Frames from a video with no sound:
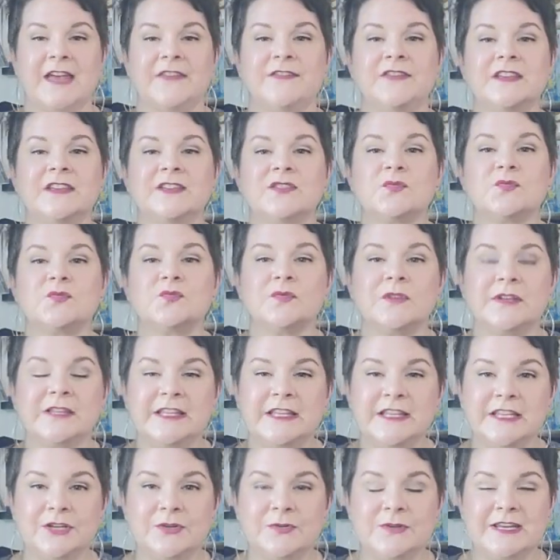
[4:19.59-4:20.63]
and this
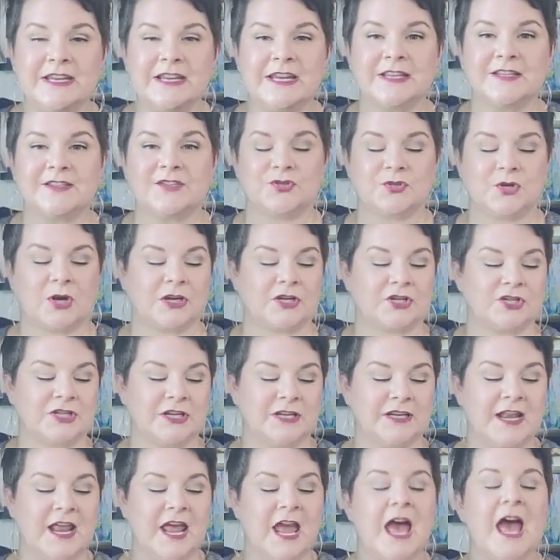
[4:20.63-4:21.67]
really unique
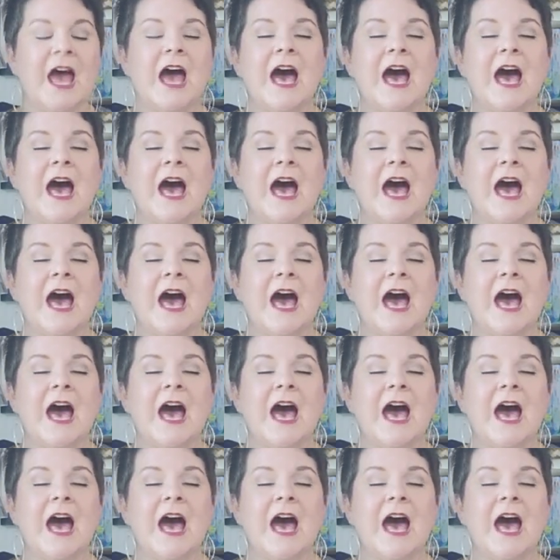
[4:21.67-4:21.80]
construction